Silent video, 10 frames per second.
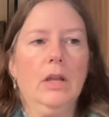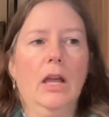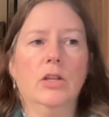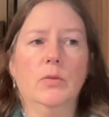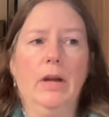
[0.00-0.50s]

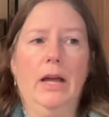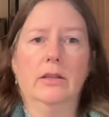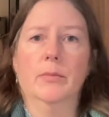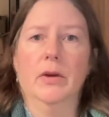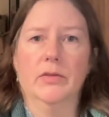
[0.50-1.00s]
and you would
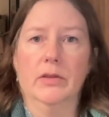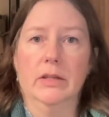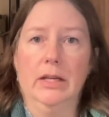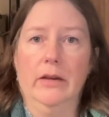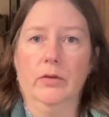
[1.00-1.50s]
add the month and
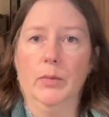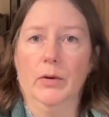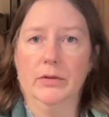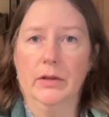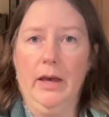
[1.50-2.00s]
the day of your
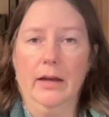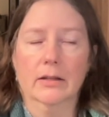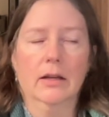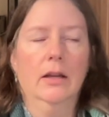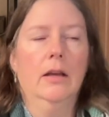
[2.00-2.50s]
birth to that